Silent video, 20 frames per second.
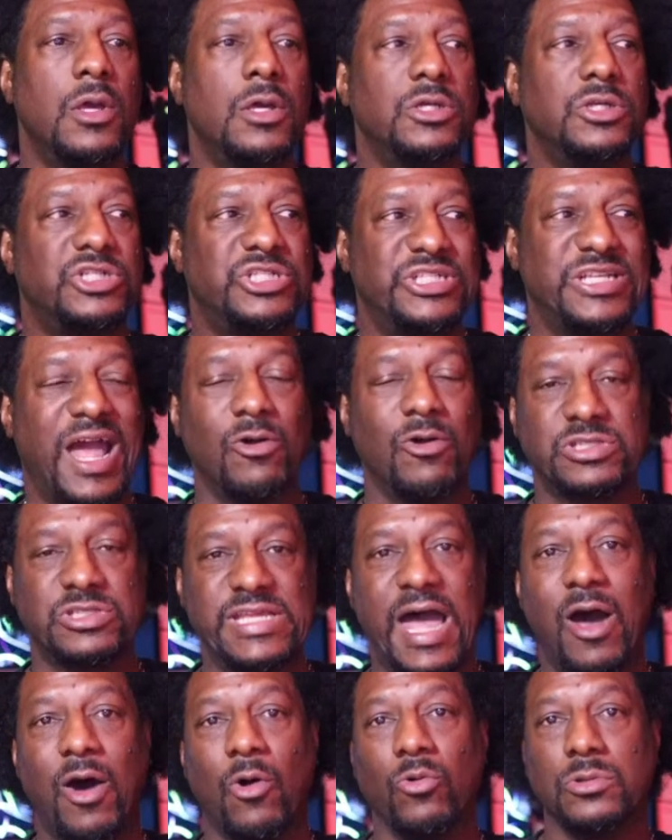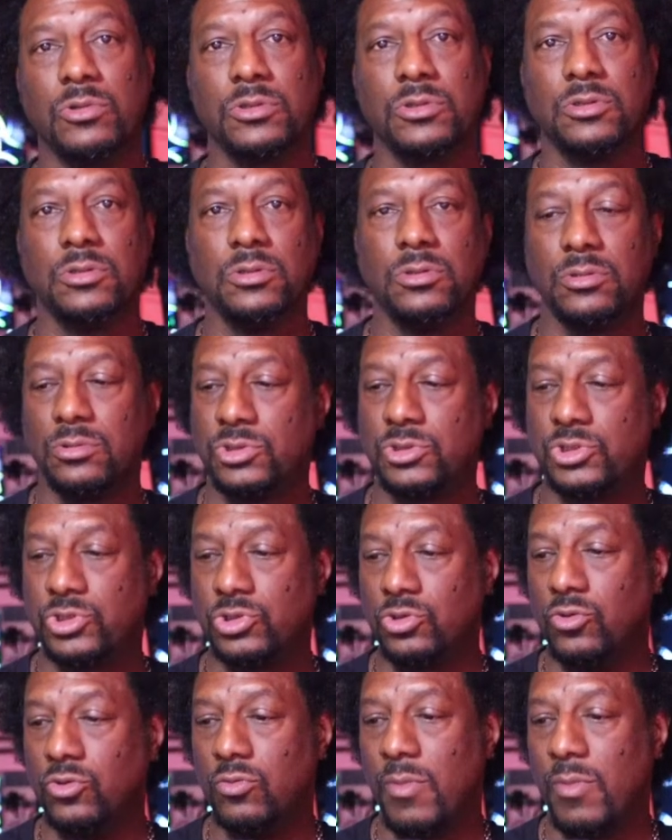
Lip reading: Shouts out to